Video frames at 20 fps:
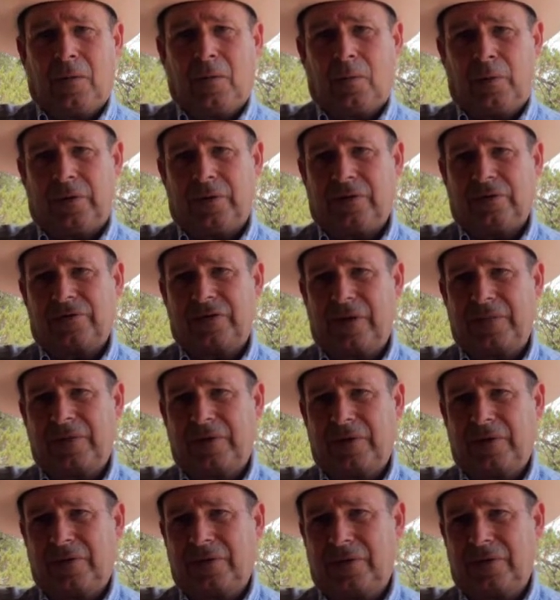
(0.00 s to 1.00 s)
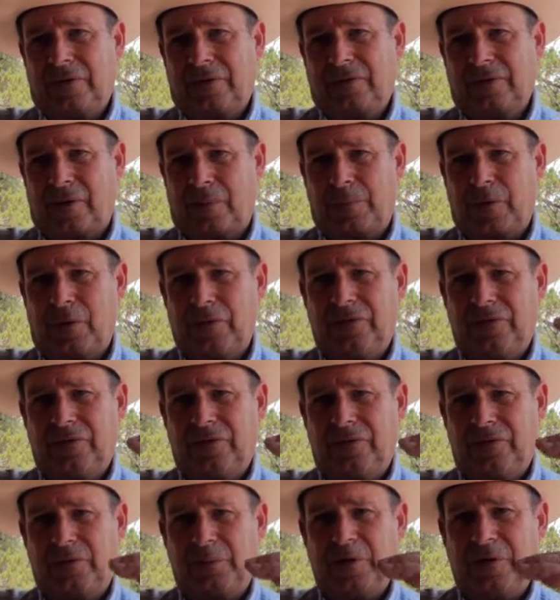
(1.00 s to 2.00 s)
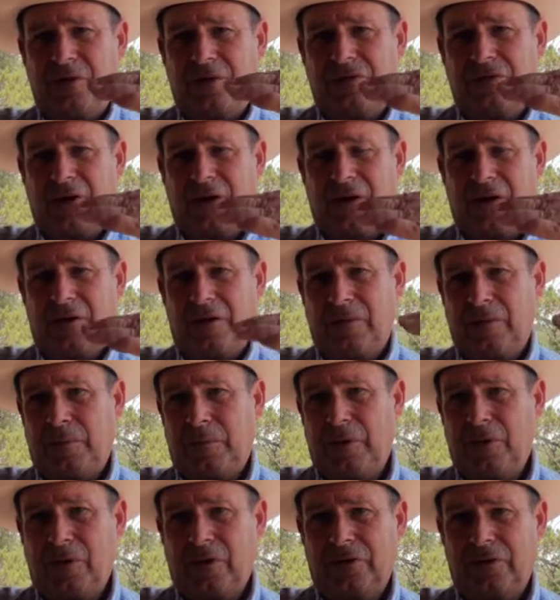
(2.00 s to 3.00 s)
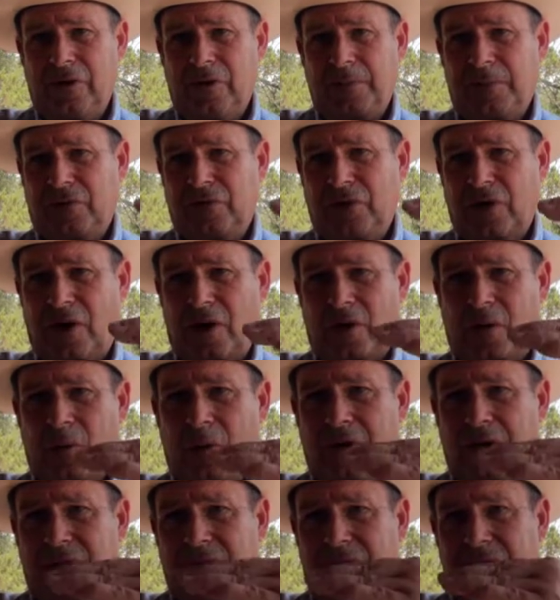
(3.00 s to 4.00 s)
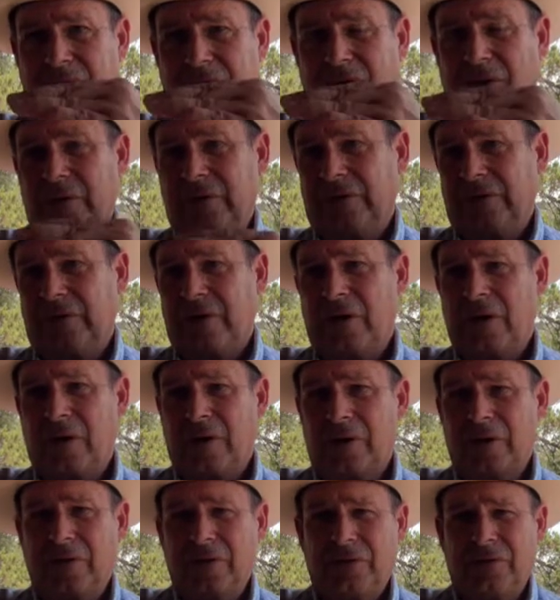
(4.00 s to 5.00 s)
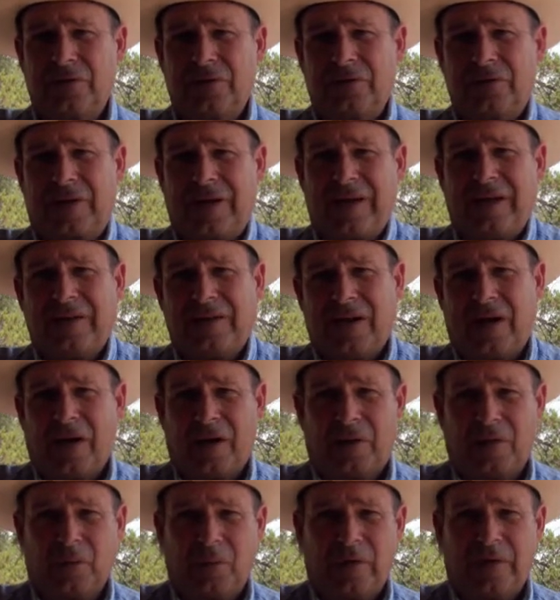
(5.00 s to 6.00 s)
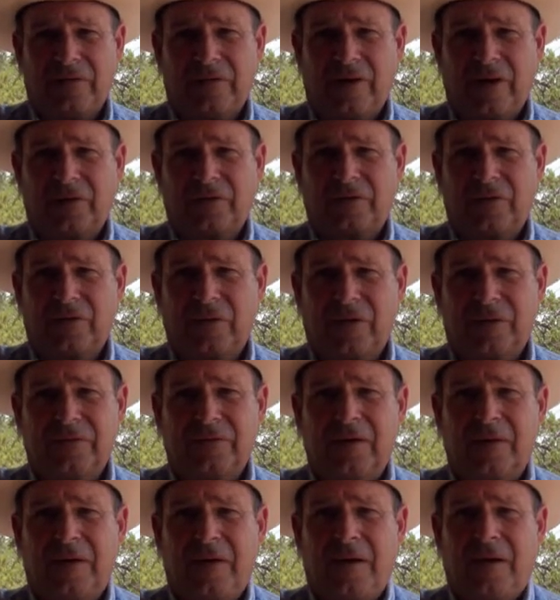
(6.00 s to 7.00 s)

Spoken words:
When something approaches the speed of sound, it builds up a shock wave in front. The air just can't get out of the way fast enough.